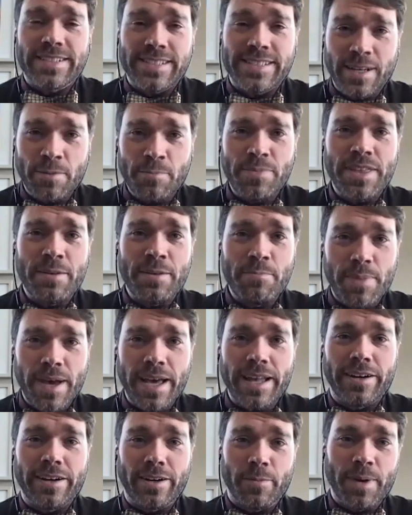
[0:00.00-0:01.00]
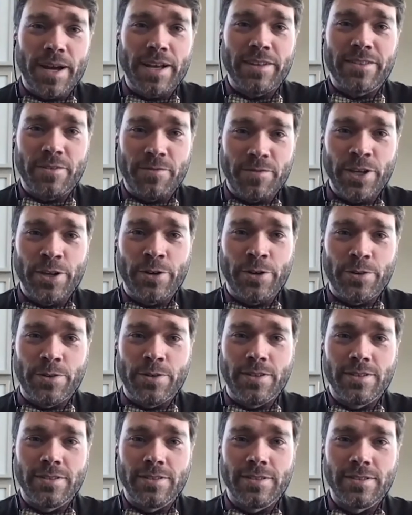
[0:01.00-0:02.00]
something better about the
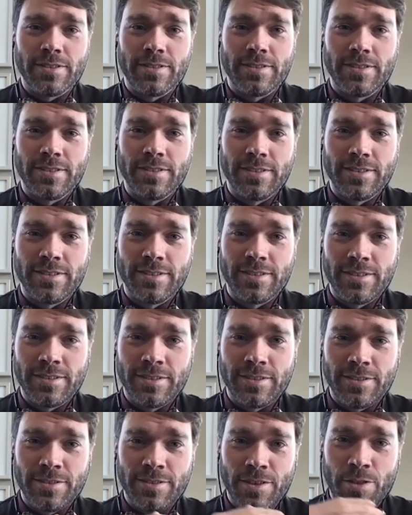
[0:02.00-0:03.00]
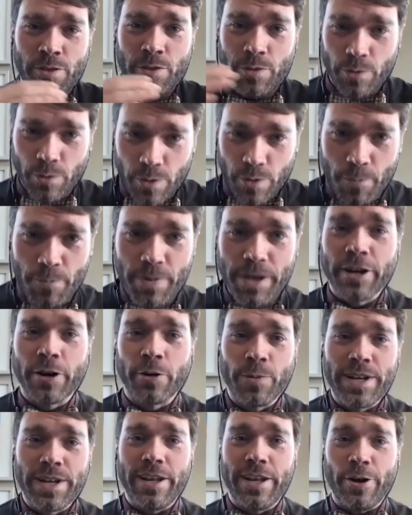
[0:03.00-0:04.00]
view through the bigger
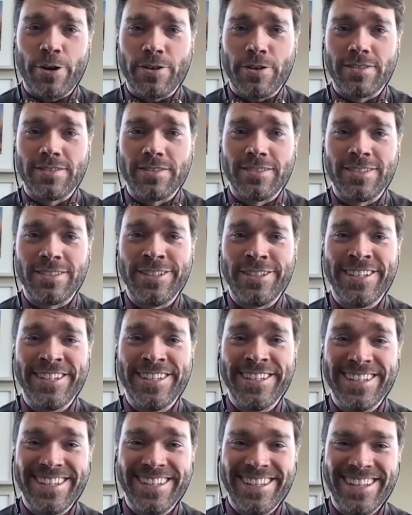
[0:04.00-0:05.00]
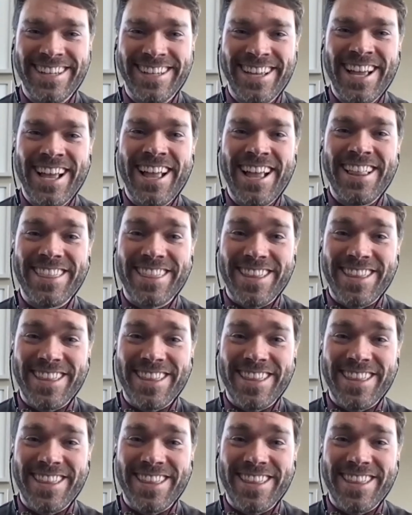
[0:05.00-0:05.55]
window that's